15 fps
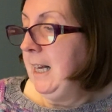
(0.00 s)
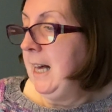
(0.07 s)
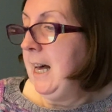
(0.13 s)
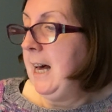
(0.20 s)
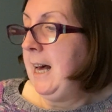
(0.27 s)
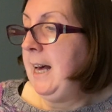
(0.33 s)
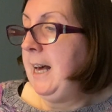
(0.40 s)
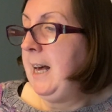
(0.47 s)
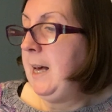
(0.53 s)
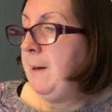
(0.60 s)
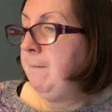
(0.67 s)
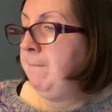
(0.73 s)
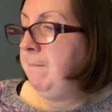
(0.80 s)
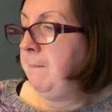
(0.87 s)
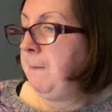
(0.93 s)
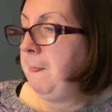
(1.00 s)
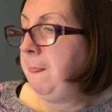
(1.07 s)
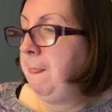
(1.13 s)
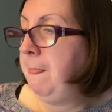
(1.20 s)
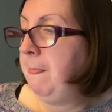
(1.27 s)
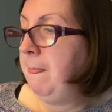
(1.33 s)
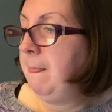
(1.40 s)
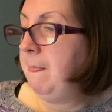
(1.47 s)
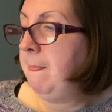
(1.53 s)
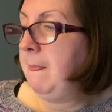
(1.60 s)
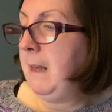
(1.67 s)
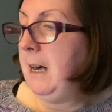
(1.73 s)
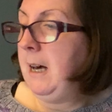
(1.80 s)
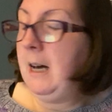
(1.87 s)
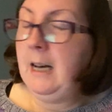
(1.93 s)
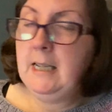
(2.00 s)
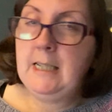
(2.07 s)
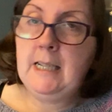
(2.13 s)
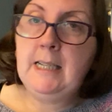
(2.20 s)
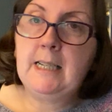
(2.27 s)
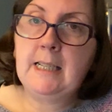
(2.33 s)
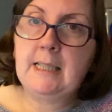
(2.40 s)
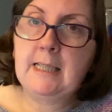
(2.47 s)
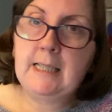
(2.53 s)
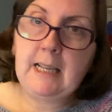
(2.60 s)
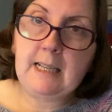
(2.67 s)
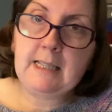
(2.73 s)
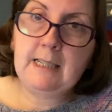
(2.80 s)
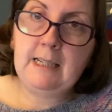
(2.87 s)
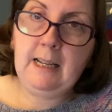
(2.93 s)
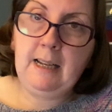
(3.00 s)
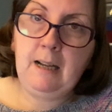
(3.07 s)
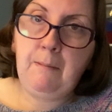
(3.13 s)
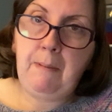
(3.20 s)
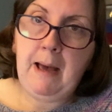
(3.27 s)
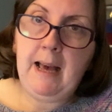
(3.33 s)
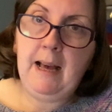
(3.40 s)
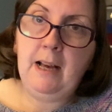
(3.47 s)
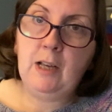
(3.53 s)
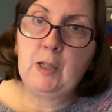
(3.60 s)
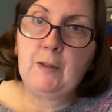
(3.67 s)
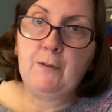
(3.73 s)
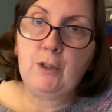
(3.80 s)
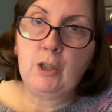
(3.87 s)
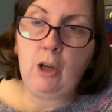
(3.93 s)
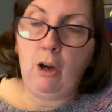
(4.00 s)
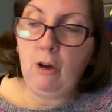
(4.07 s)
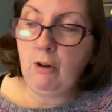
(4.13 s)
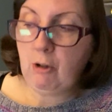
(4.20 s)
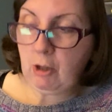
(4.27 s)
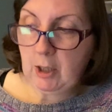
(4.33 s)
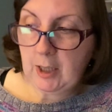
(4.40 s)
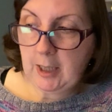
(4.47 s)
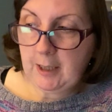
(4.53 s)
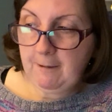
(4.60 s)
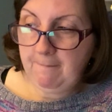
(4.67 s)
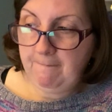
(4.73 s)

I did 16 pairs of socks,